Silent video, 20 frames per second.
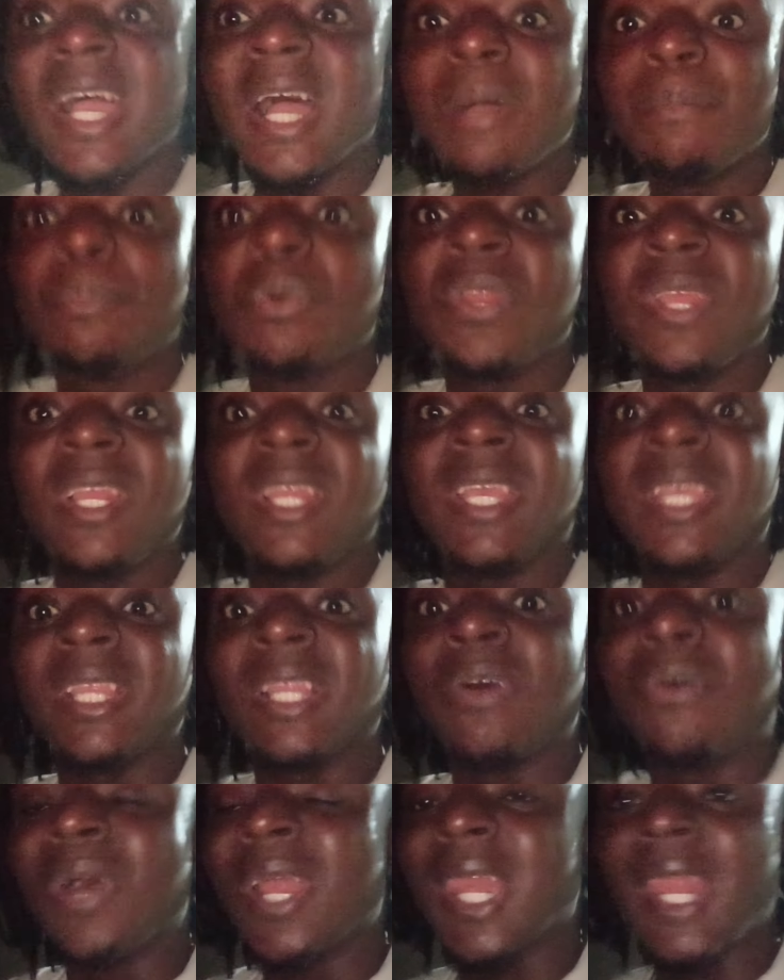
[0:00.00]
happening
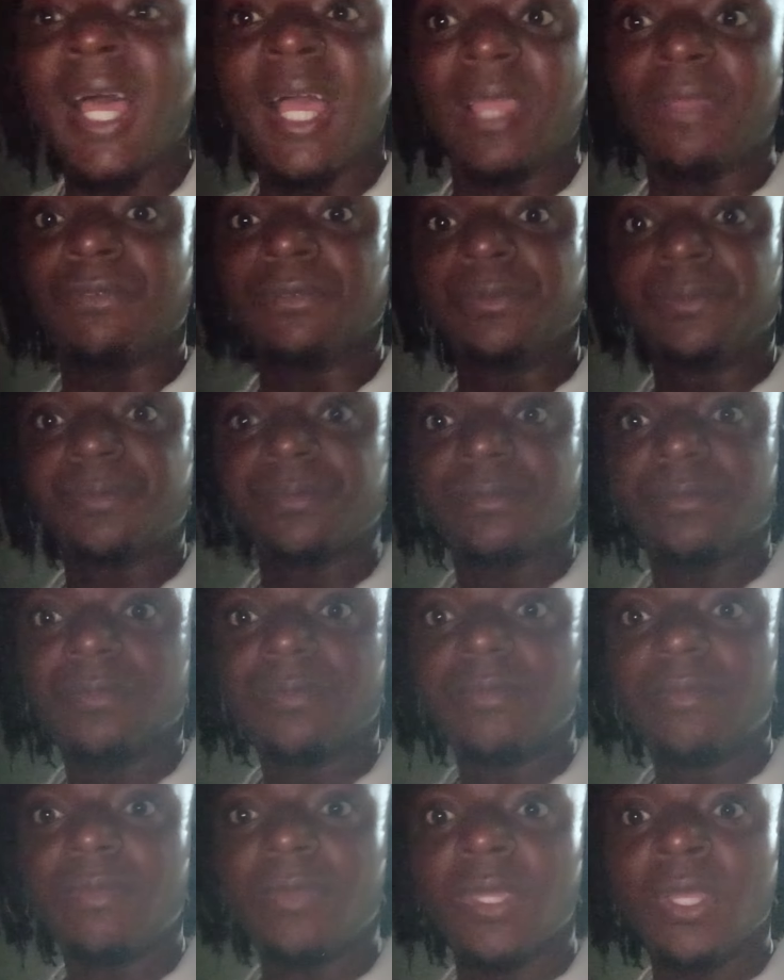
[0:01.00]
in our life.
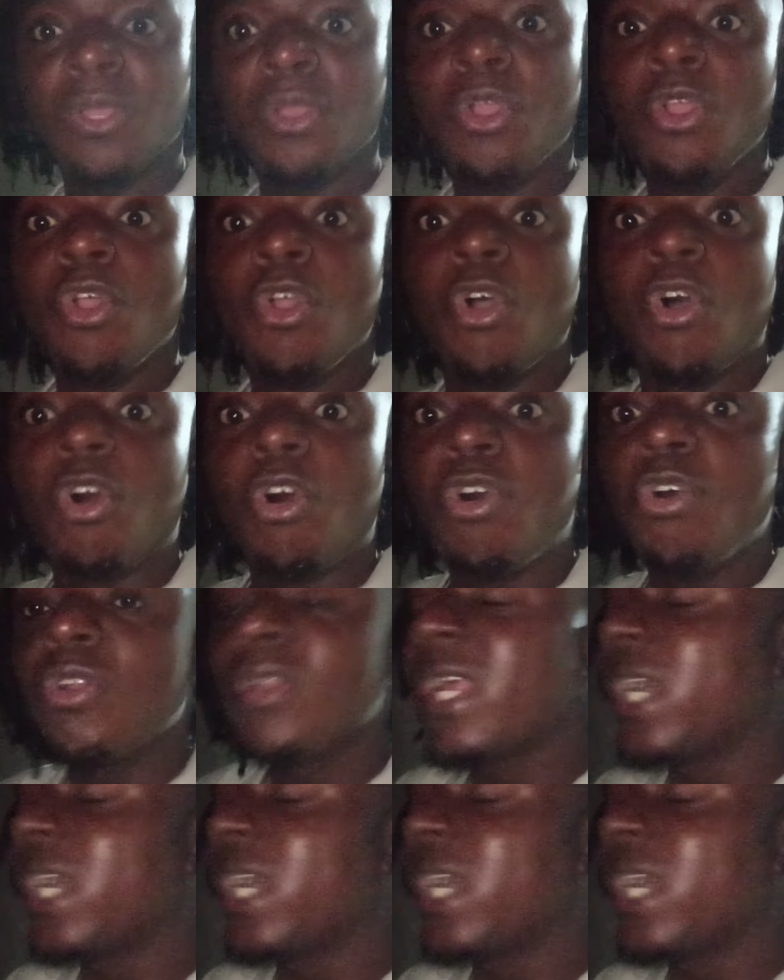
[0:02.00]
All